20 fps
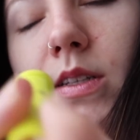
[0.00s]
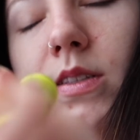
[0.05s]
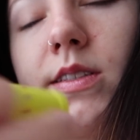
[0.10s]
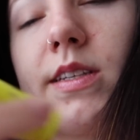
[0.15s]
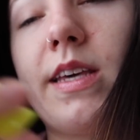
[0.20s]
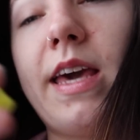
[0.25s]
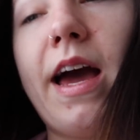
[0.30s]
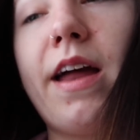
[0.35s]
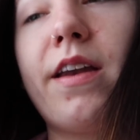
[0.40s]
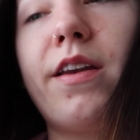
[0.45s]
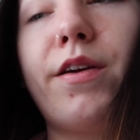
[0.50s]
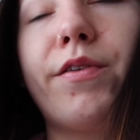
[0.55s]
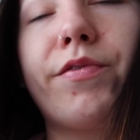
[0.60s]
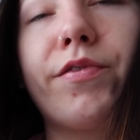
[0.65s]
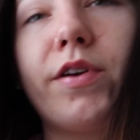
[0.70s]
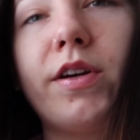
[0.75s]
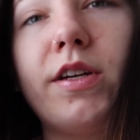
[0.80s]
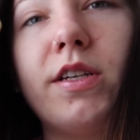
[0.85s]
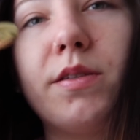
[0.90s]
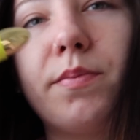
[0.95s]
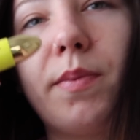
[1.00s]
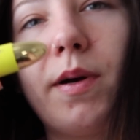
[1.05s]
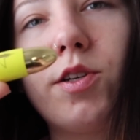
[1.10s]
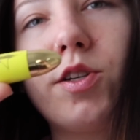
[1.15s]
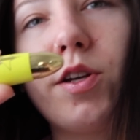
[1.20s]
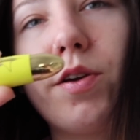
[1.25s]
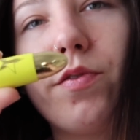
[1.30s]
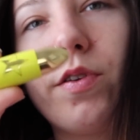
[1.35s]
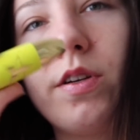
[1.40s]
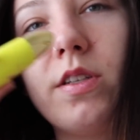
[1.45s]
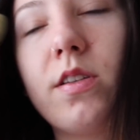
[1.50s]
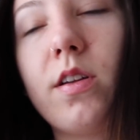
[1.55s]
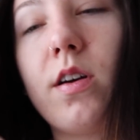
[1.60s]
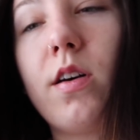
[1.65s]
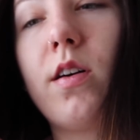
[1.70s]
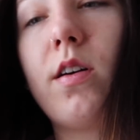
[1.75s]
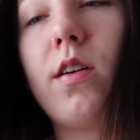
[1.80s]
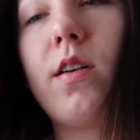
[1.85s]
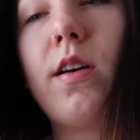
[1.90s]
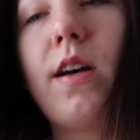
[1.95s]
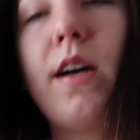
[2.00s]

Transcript: It's Candy Freeze by Jeffree Star,